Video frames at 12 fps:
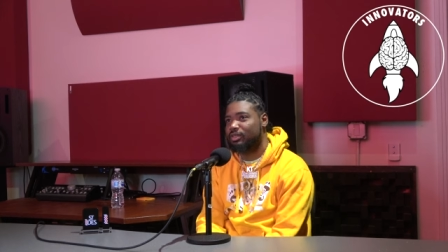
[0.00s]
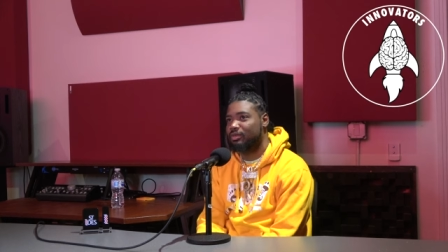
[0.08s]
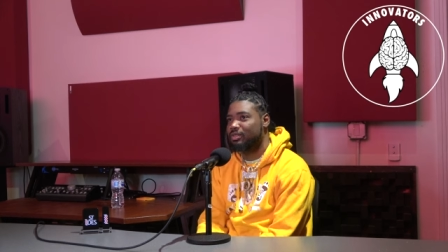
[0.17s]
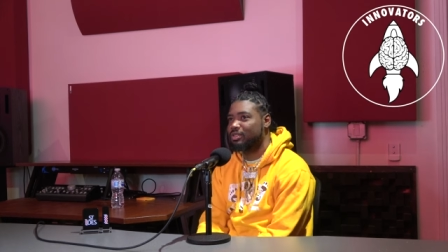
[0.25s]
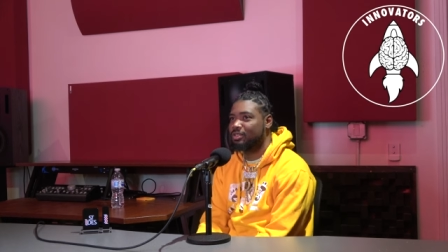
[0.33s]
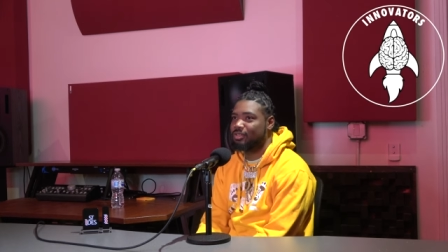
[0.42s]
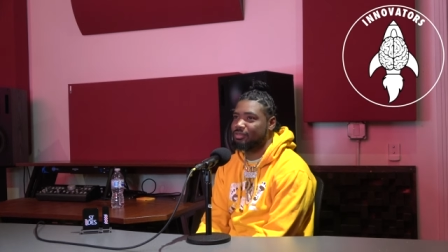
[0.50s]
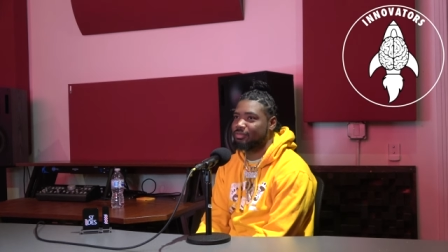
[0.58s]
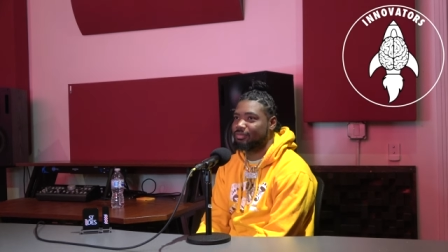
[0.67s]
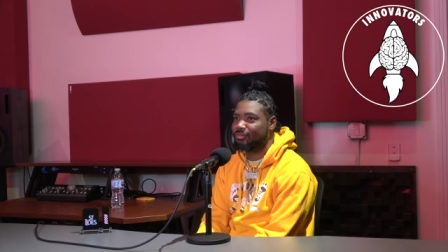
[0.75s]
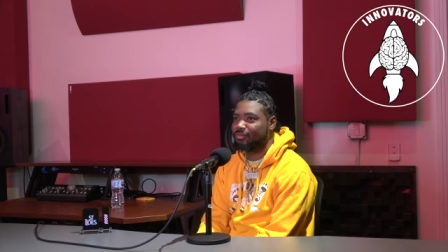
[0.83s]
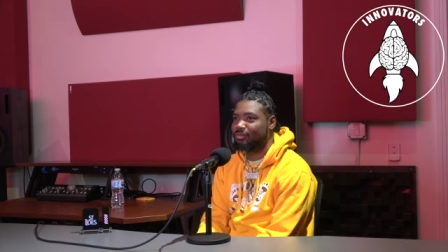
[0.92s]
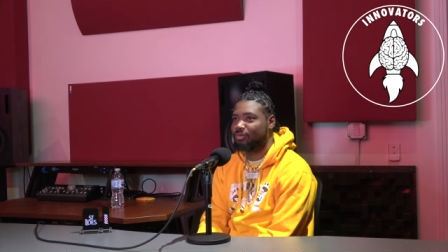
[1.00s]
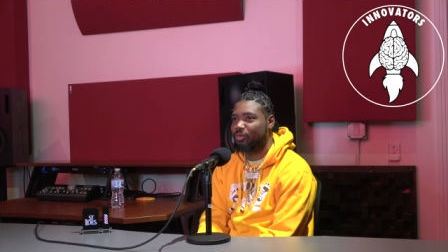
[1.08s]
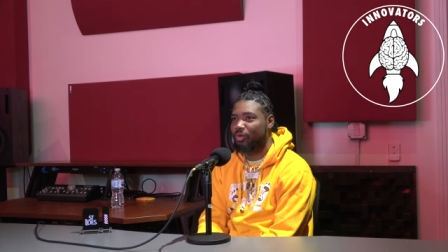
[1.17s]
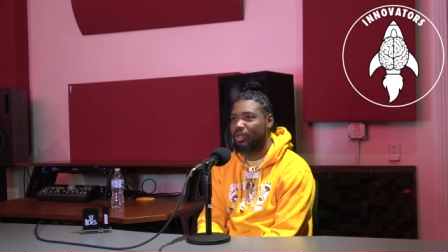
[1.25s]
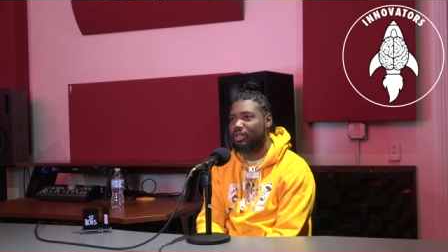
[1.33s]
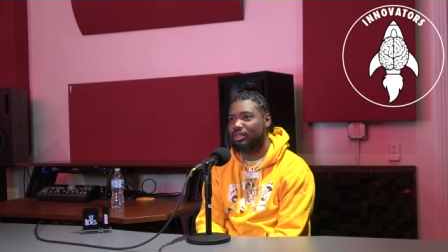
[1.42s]
it was
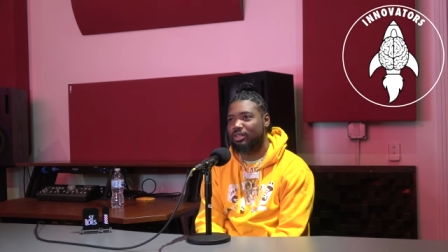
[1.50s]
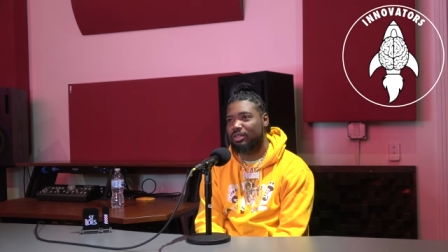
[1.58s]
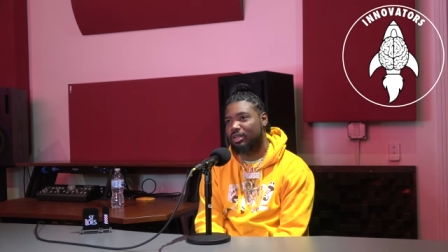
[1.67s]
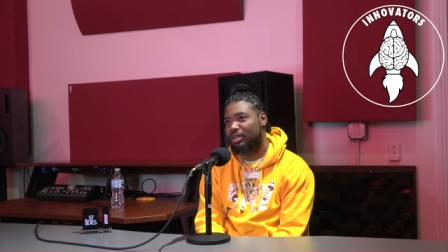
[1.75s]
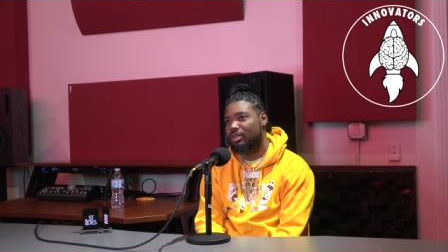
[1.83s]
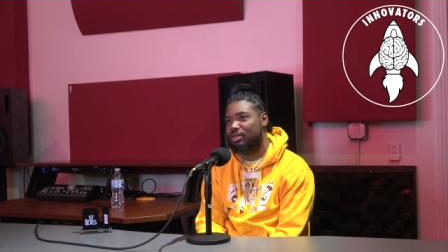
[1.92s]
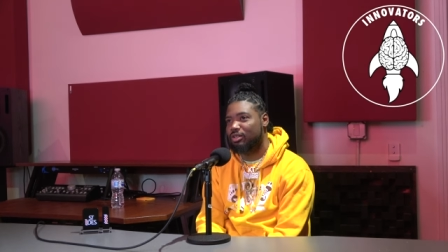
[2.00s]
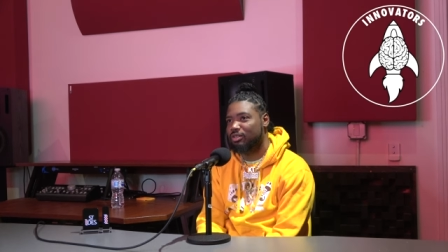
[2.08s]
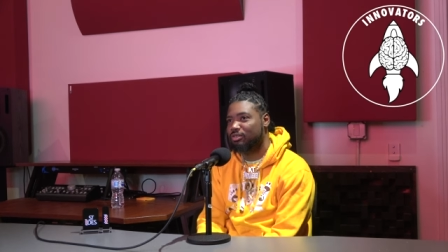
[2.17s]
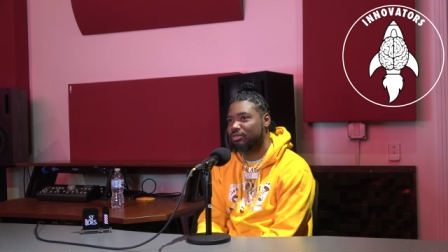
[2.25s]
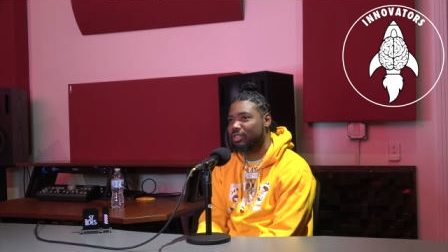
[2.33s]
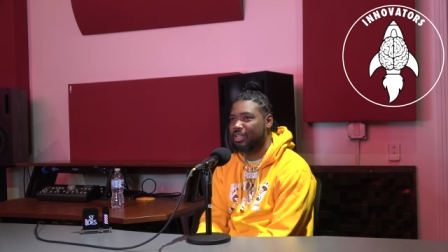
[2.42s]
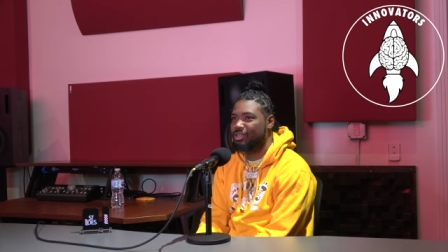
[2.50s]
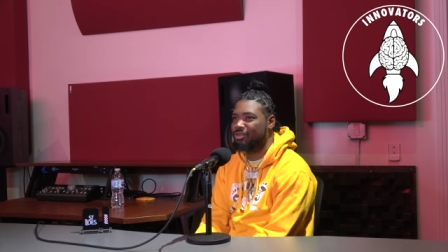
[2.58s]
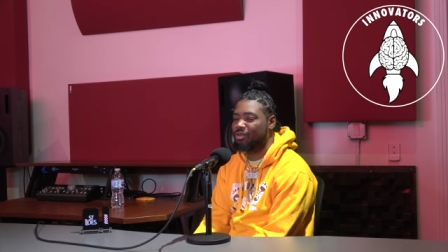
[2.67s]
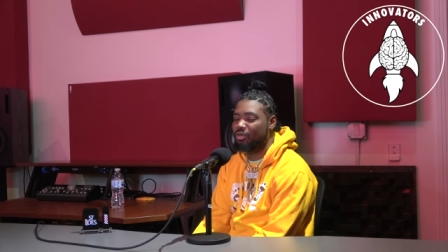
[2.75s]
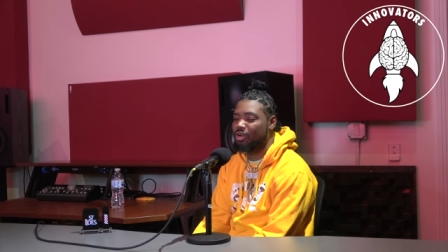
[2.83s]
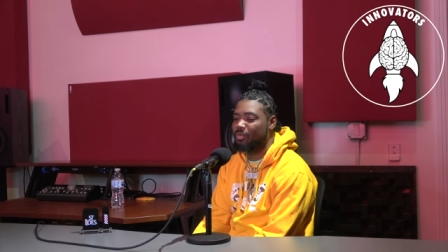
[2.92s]
regular, like you know, like
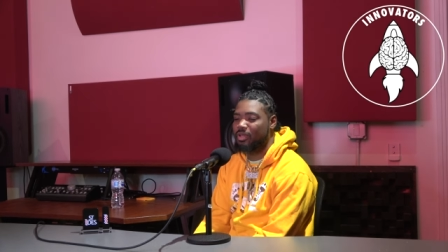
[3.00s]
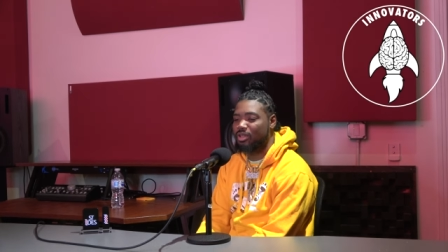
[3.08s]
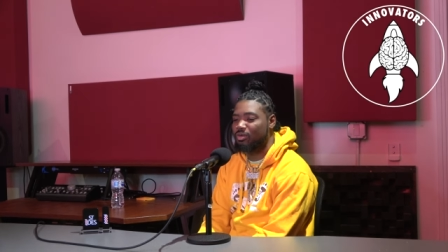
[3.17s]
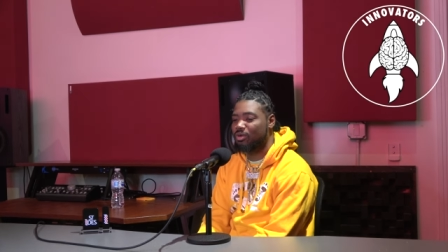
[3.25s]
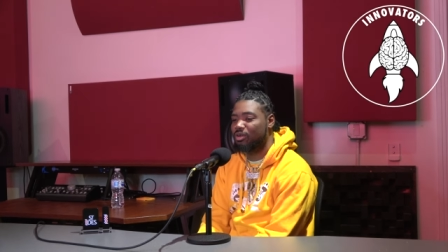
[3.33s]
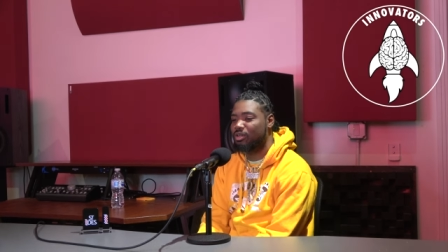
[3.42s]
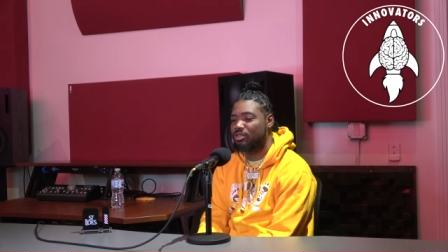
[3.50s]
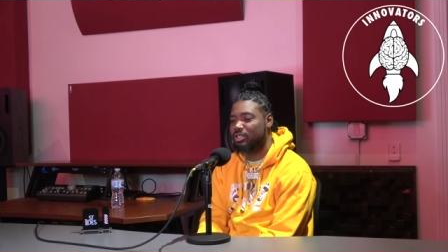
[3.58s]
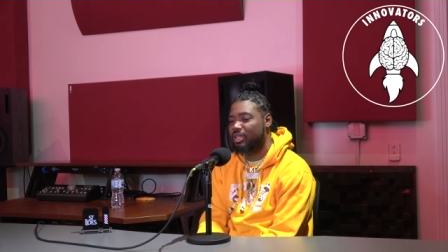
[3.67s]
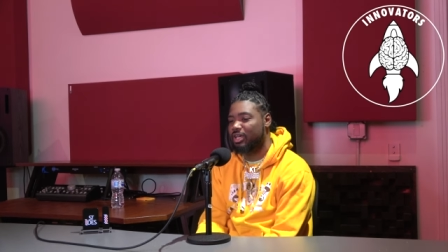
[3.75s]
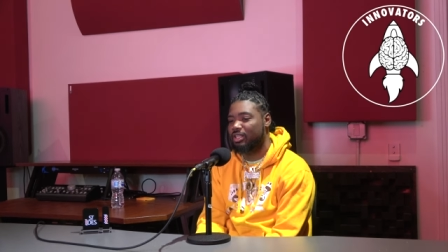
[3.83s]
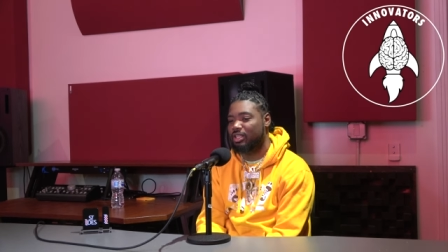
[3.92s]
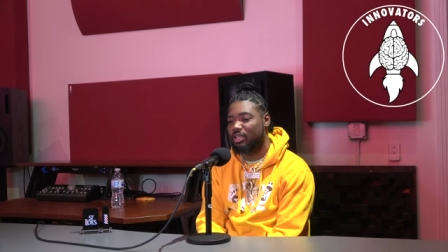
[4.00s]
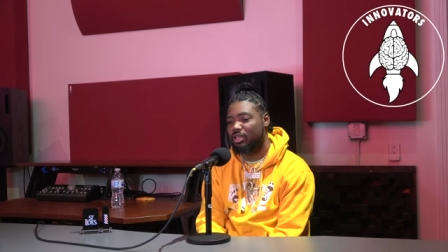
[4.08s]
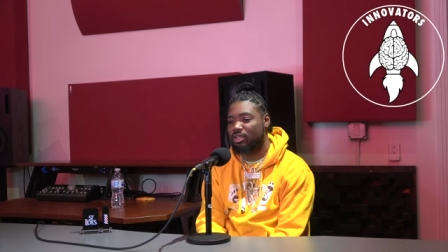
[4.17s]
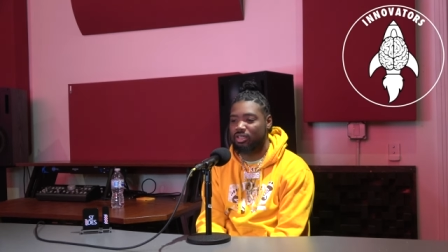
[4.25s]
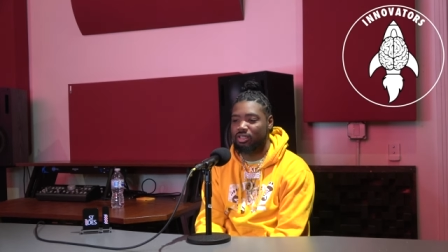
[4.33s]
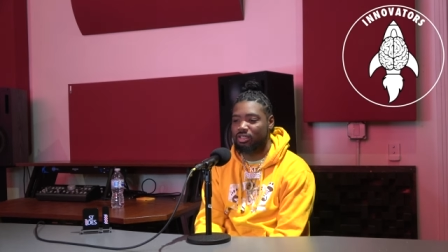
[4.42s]
you grow up anywhere else. They got
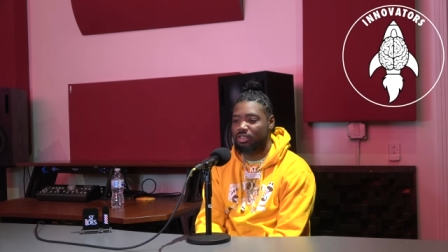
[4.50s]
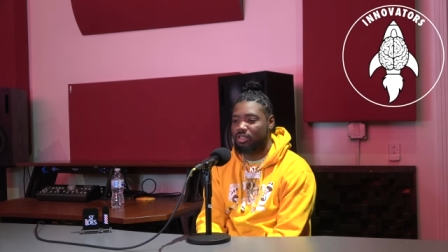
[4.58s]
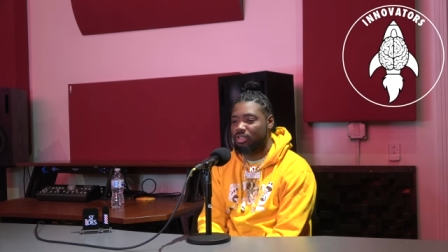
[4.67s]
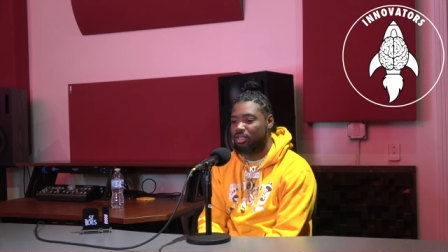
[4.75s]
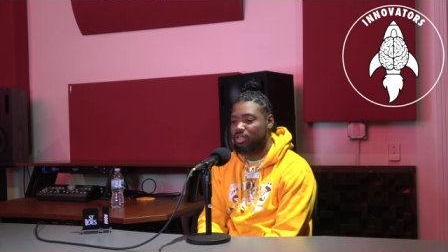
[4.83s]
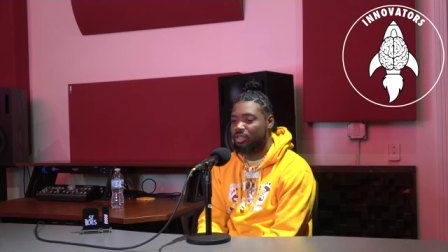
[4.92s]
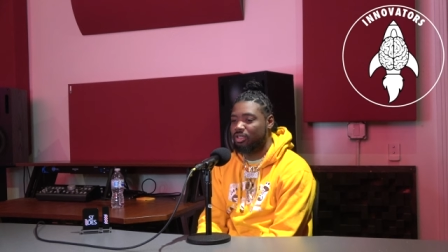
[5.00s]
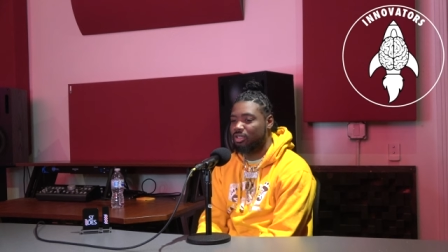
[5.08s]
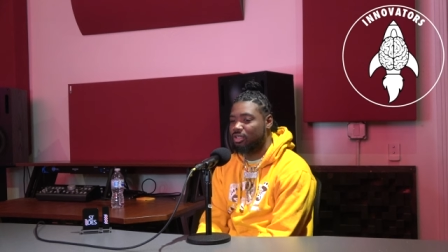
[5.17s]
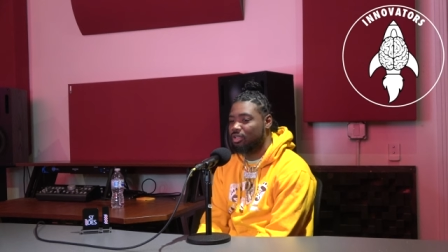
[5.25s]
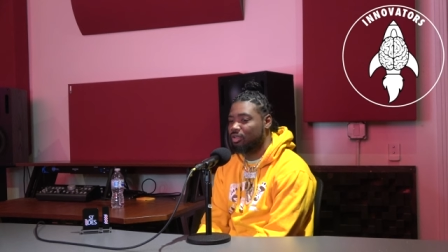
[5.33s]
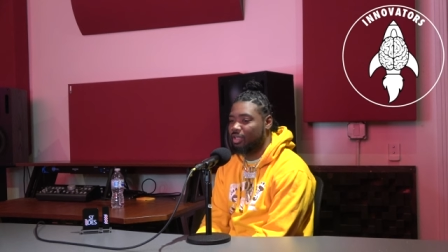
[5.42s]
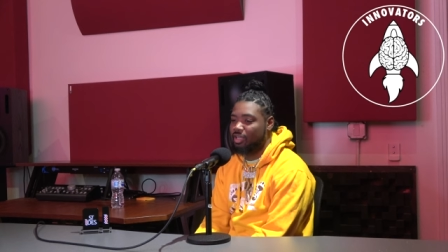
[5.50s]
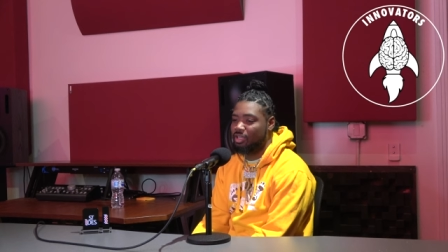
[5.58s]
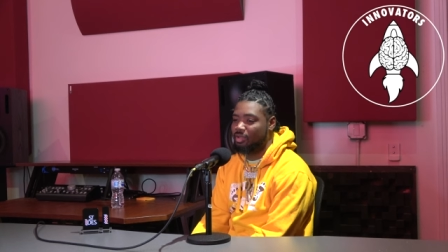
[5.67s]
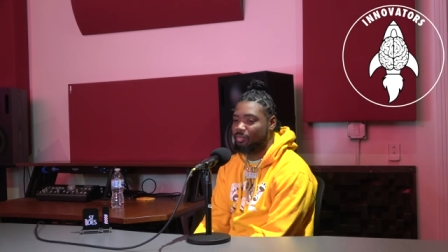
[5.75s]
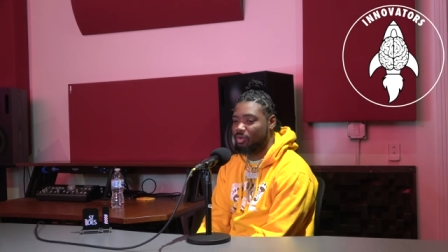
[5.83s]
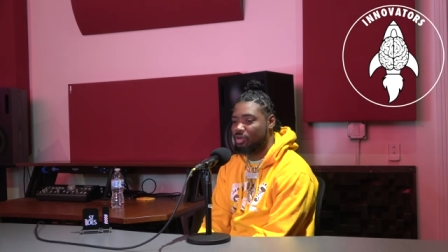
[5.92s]
they, uh, you know, they
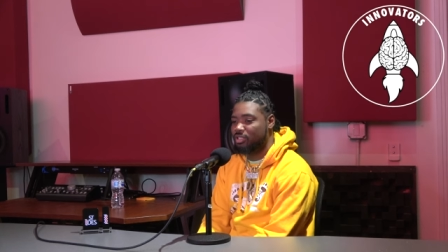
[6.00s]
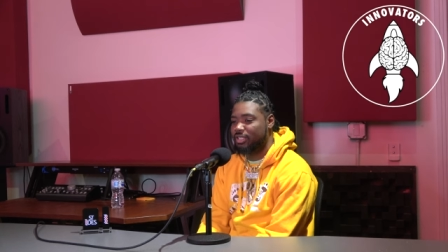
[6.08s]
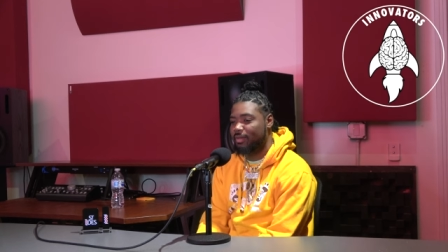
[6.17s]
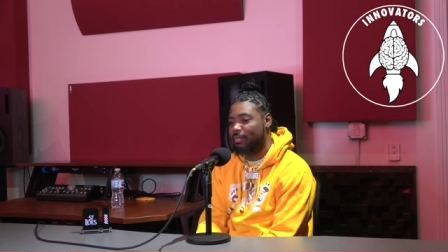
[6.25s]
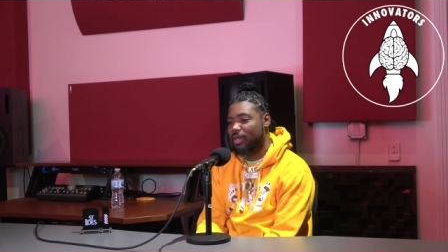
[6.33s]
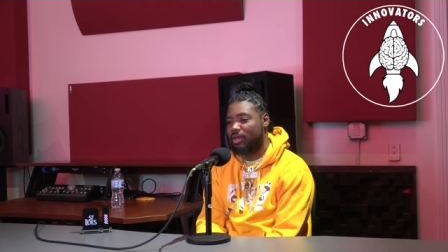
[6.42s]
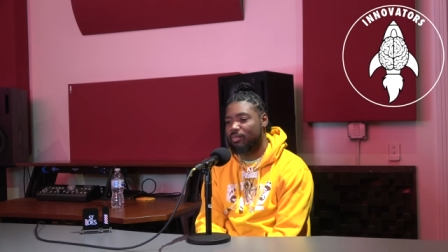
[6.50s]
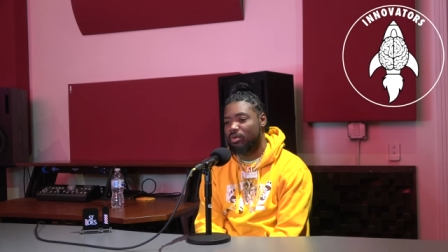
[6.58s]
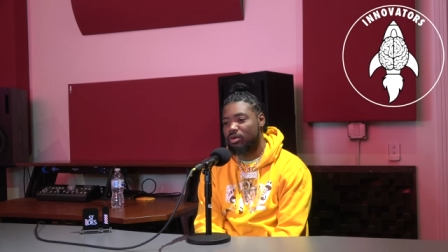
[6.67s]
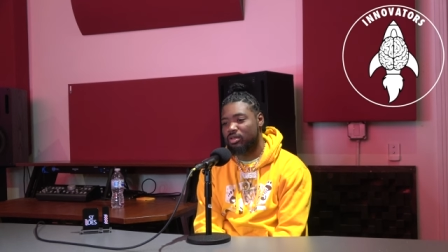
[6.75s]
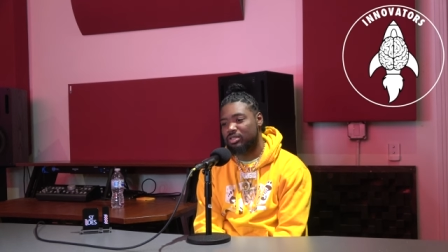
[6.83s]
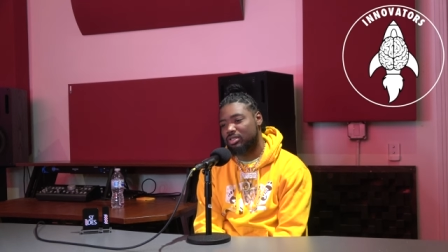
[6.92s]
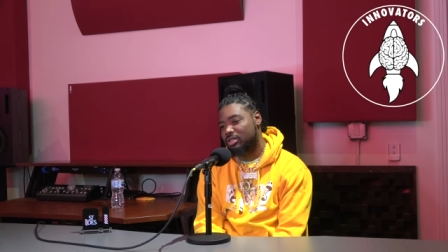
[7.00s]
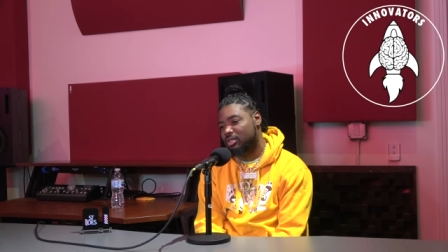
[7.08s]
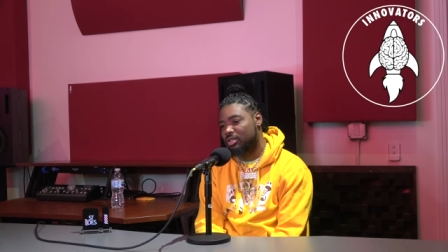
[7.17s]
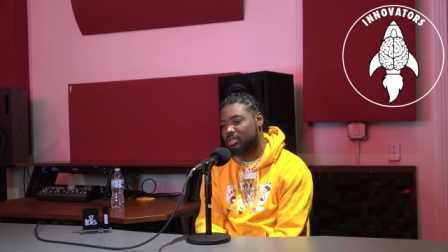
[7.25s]
good parts, they bad parts.